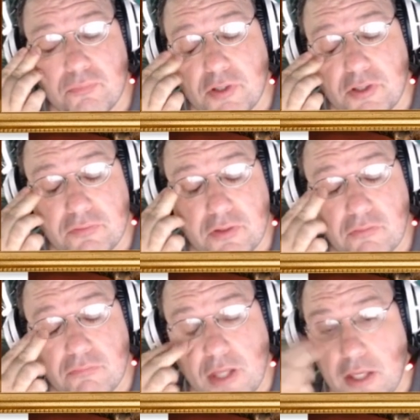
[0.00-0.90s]
But you
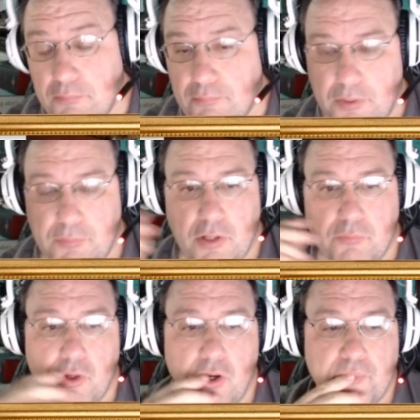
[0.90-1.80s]
know, hey, maybe I'm
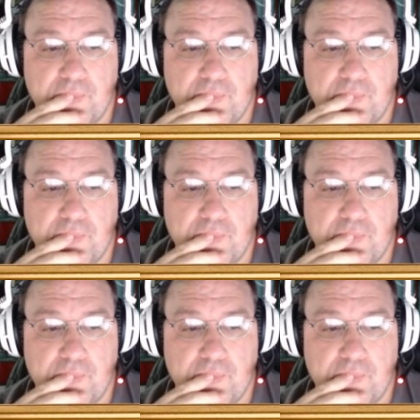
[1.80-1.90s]
wrong.